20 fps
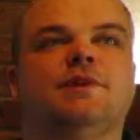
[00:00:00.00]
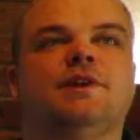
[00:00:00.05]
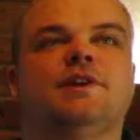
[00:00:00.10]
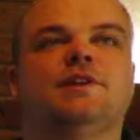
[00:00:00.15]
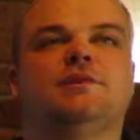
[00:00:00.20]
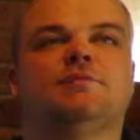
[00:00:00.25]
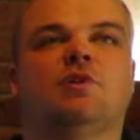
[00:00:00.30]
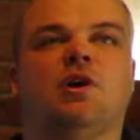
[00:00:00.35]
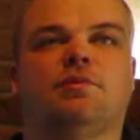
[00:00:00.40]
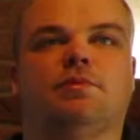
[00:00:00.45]

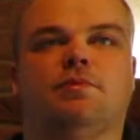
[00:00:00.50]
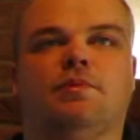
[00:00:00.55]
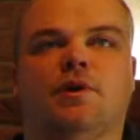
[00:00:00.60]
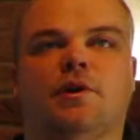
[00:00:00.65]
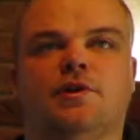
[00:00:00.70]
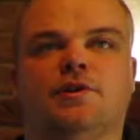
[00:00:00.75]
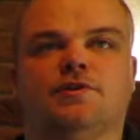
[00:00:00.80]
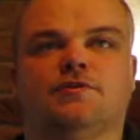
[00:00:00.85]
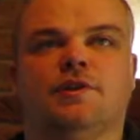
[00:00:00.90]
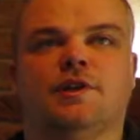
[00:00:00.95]
me to my
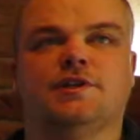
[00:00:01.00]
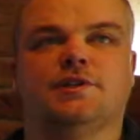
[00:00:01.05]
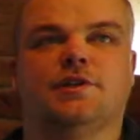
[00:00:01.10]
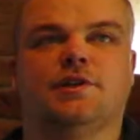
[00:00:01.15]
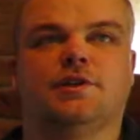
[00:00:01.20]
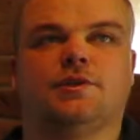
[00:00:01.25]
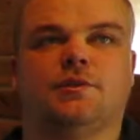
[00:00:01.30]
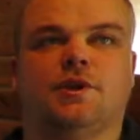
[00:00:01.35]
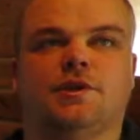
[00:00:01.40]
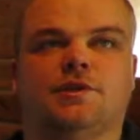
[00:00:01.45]
proposed
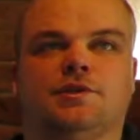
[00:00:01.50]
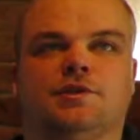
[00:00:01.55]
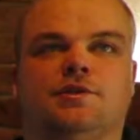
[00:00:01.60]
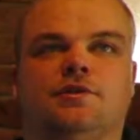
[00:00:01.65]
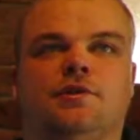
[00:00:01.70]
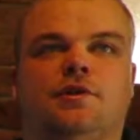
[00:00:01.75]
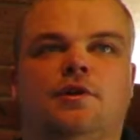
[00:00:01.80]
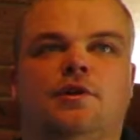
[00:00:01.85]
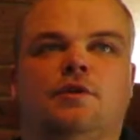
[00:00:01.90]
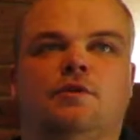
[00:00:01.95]
research question,
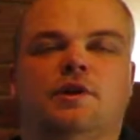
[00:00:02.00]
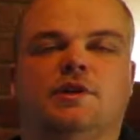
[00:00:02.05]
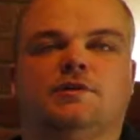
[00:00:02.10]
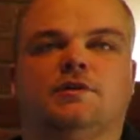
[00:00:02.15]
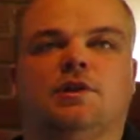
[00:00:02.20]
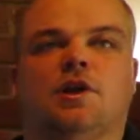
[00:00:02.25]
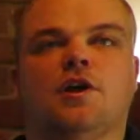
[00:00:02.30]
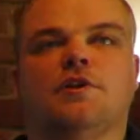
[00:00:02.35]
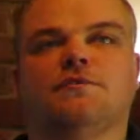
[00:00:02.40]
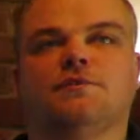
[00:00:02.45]
which
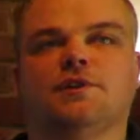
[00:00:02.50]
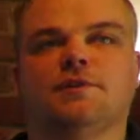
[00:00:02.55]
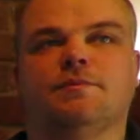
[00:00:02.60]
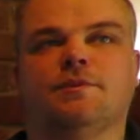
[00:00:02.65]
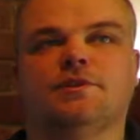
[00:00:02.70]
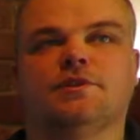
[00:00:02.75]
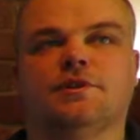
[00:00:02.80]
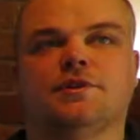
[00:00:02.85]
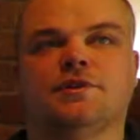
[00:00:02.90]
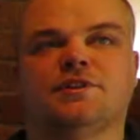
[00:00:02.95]
will hopefully
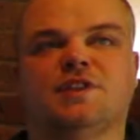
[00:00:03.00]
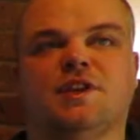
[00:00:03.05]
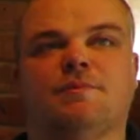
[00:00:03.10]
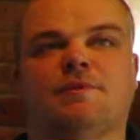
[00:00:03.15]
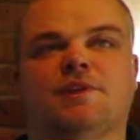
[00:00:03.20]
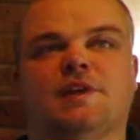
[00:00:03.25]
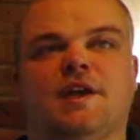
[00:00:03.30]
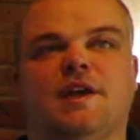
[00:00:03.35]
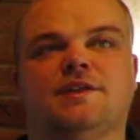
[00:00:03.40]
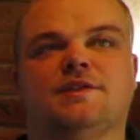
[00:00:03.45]
produce some
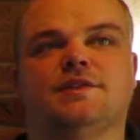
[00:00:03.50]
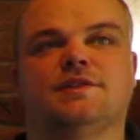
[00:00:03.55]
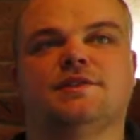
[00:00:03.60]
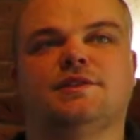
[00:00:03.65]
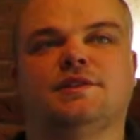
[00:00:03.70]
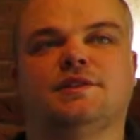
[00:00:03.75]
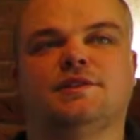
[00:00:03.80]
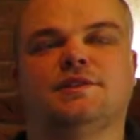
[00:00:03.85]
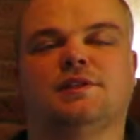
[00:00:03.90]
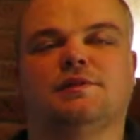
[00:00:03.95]
of the
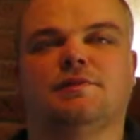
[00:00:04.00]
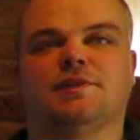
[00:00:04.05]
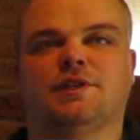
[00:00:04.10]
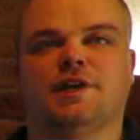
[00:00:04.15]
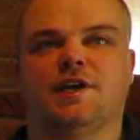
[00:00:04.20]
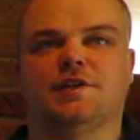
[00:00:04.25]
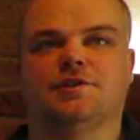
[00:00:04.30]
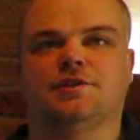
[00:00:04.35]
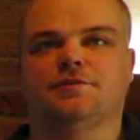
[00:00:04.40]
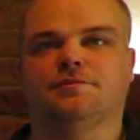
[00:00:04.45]
answers to this
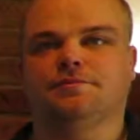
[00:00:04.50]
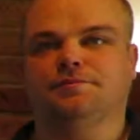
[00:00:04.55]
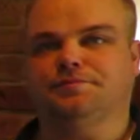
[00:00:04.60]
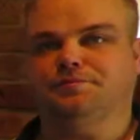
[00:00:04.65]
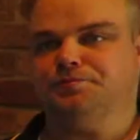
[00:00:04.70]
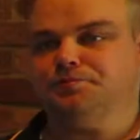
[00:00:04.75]
limitation.